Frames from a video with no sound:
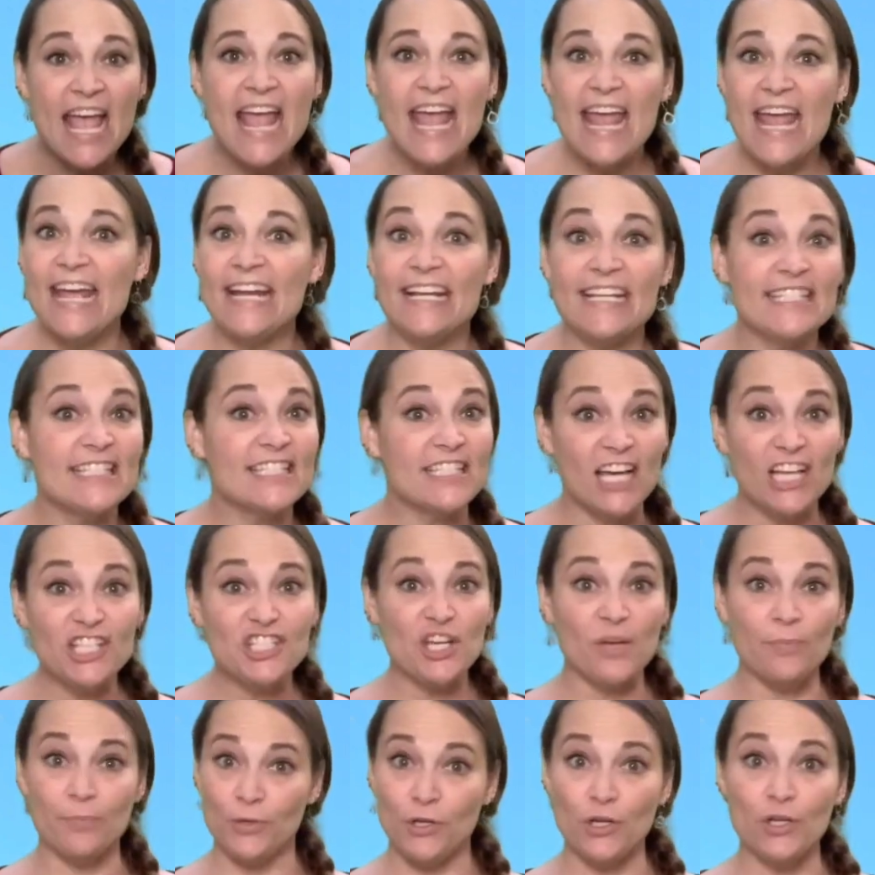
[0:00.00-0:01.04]
It is such
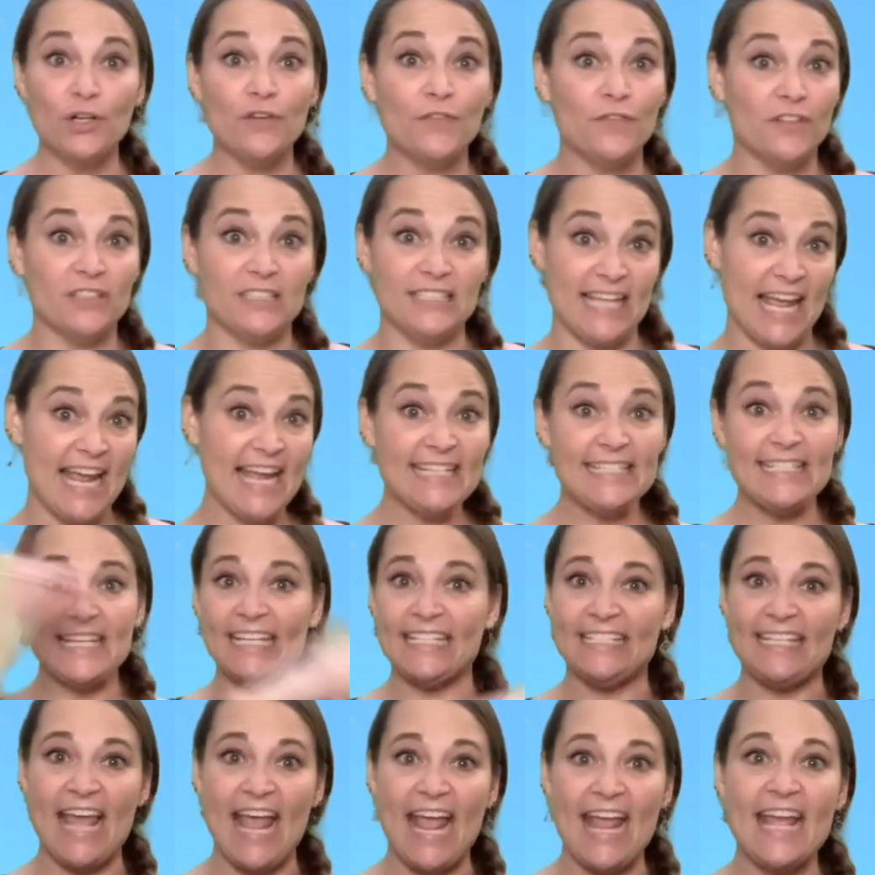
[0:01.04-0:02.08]
a beautiful day
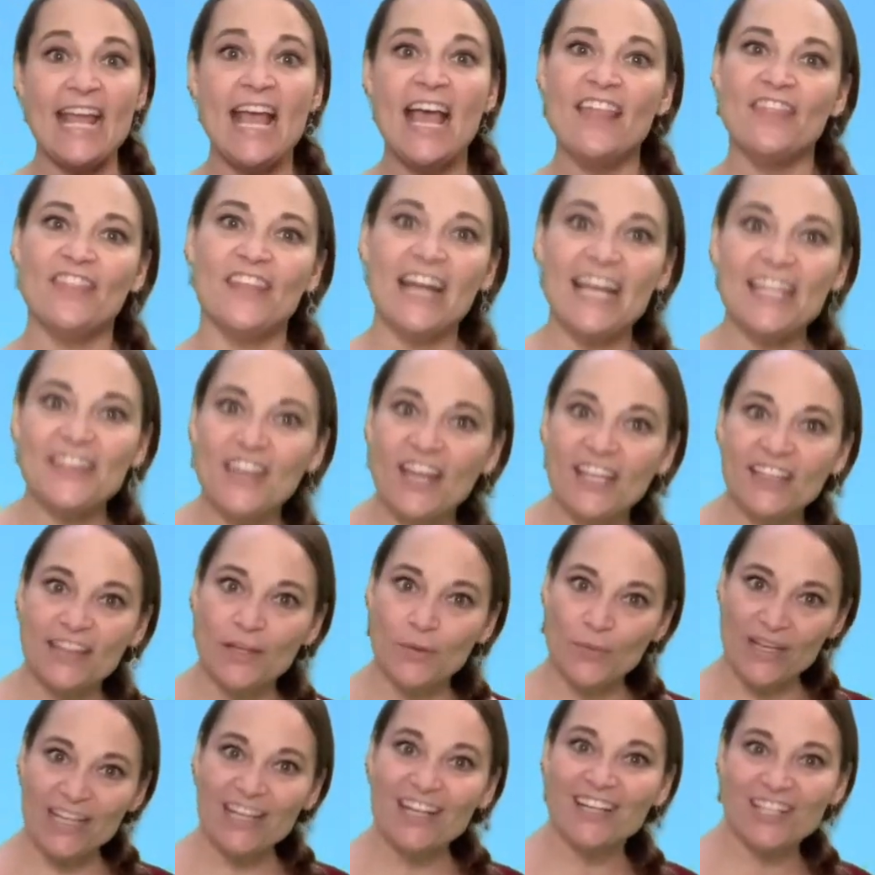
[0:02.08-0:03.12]
today that I thought that
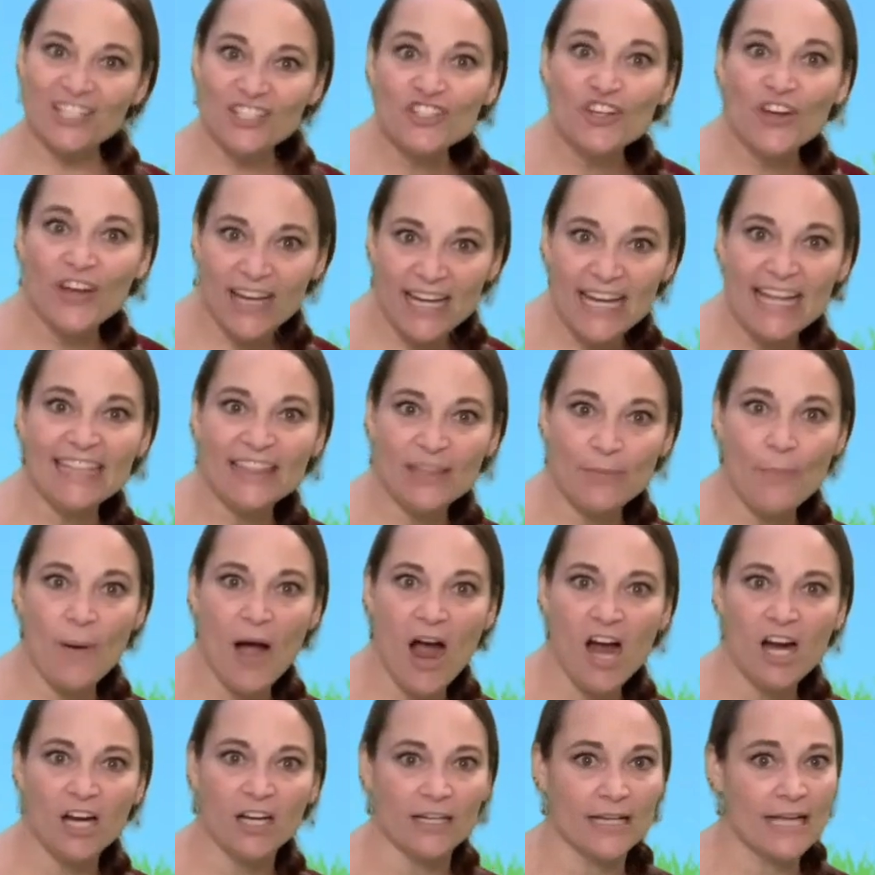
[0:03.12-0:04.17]
we could enjoy it at the
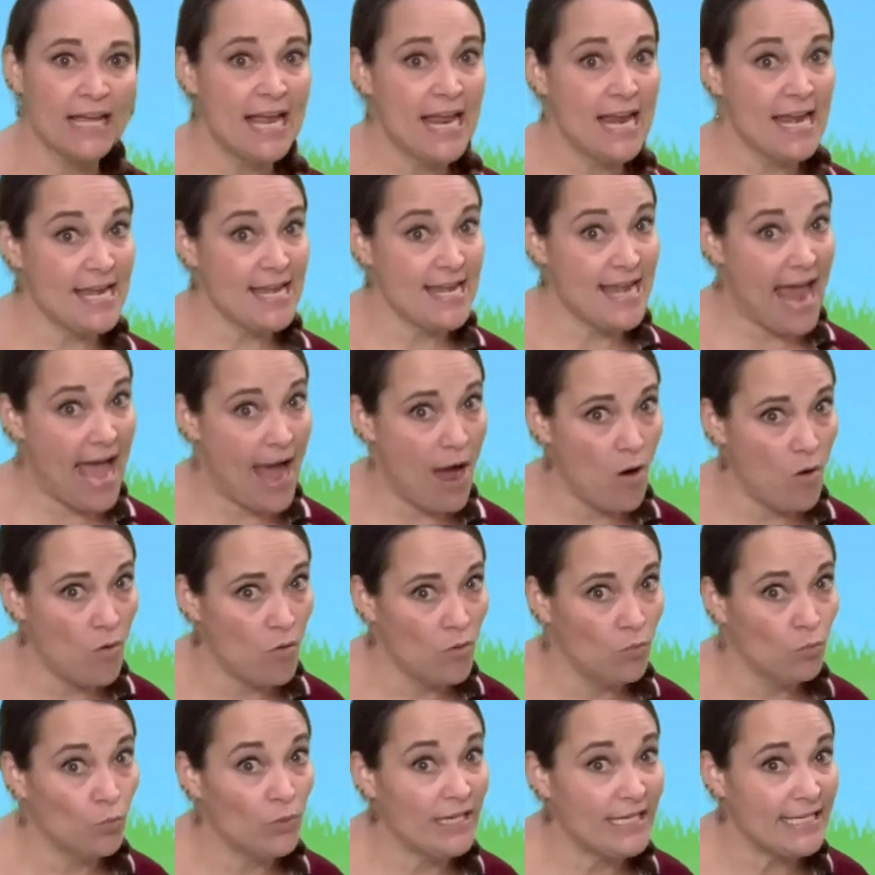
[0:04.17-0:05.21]
park. Now,
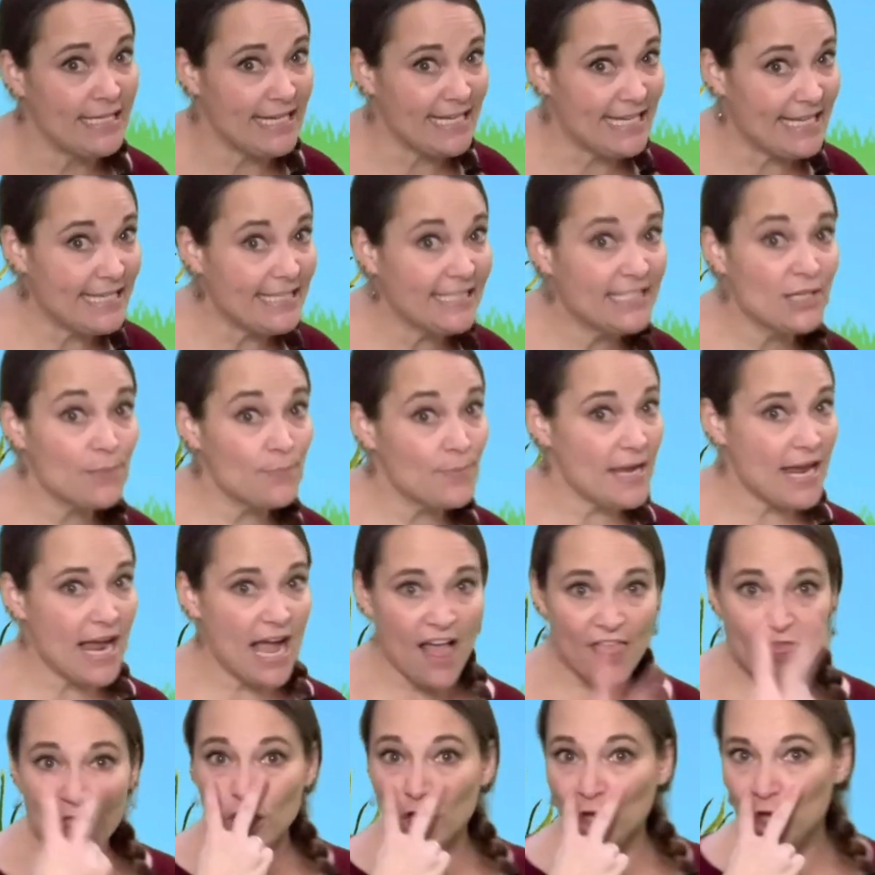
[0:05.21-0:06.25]
we need to be on
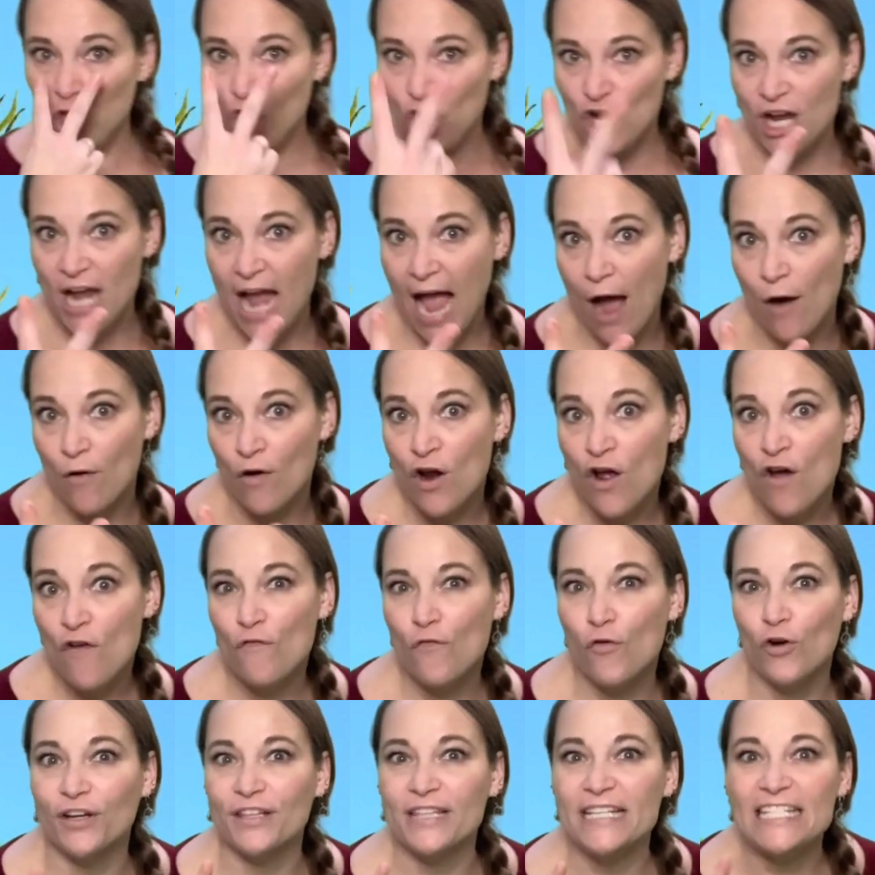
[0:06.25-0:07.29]
the lookout
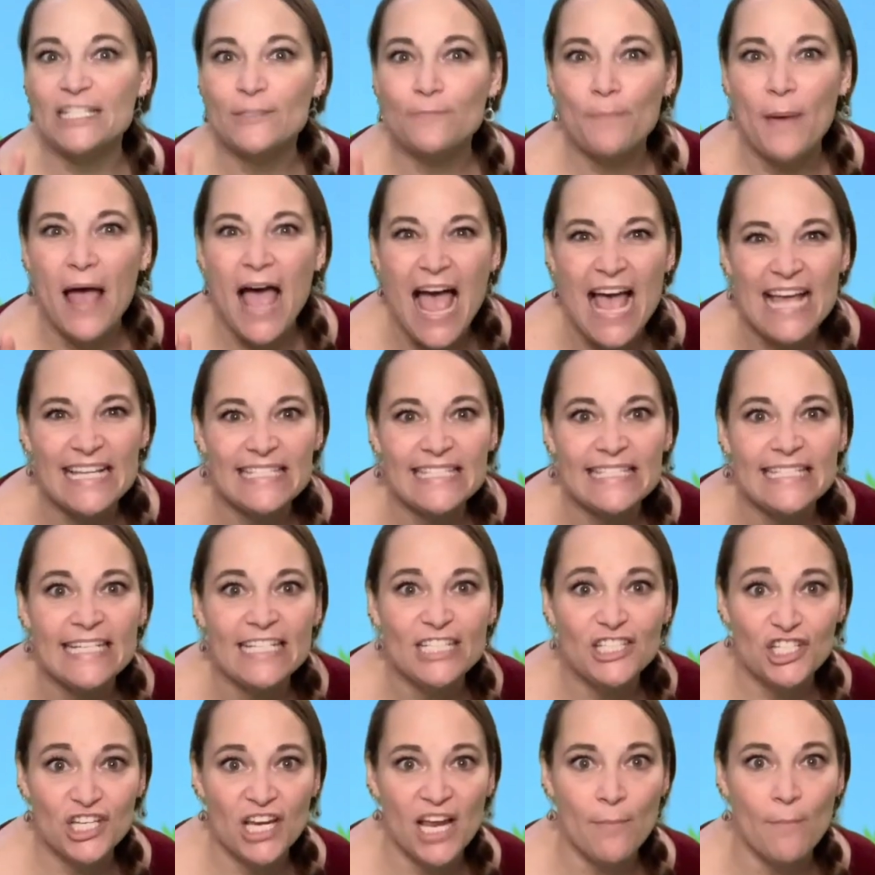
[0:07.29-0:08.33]
for these pesky
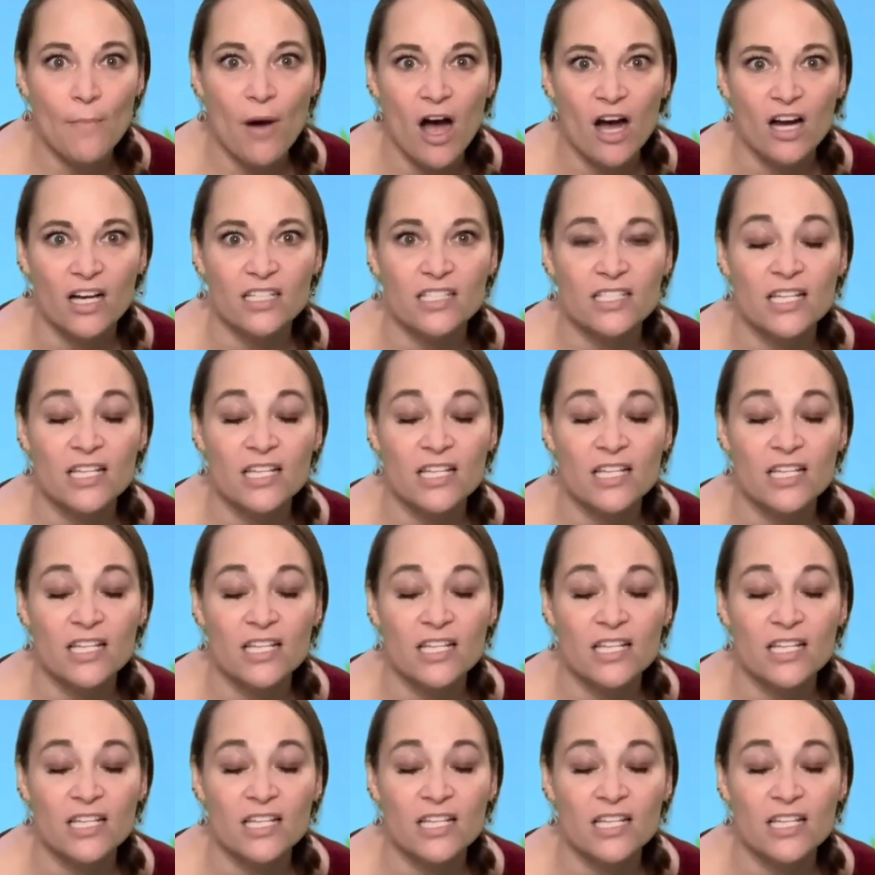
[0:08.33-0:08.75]
chipmunks